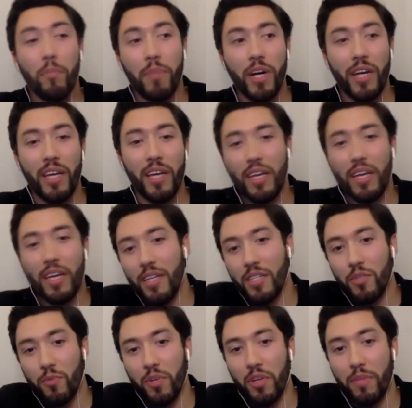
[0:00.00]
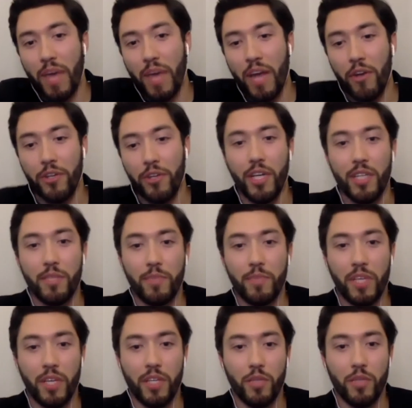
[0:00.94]
But it doesn't really matter to us
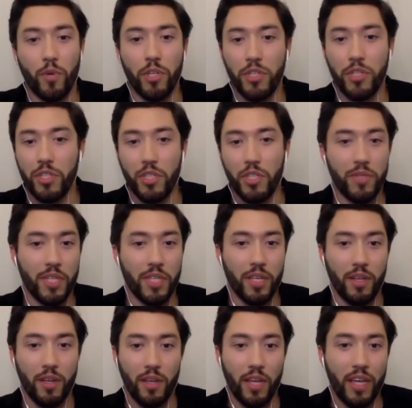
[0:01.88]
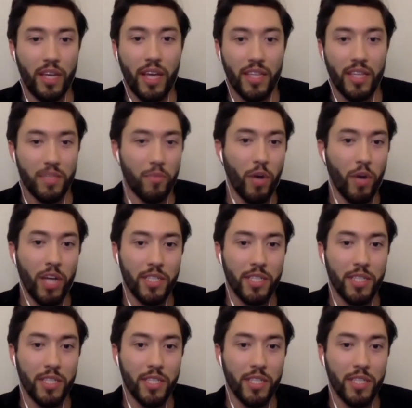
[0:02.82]
because we're just using it as a process.